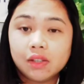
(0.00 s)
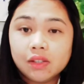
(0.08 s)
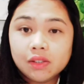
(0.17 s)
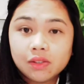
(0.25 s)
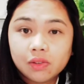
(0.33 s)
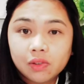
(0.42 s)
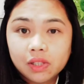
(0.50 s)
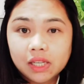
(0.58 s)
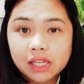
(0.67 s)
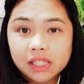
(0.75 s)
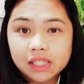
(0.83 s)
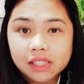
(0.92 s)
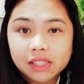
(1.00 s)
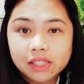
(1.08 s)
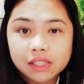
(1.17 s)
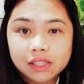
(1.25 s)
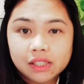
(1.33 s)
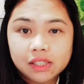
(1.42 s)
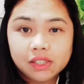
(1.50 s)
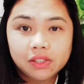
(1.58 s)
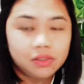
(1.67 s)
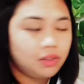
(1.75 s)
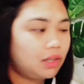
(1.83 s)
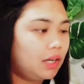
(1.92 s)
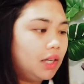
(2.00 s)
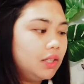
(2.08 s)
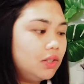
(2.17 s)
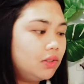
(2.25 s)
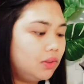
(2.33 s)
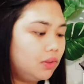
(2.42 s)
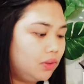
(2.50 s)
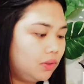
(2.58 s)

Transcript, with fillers: so yeah this is it you guys so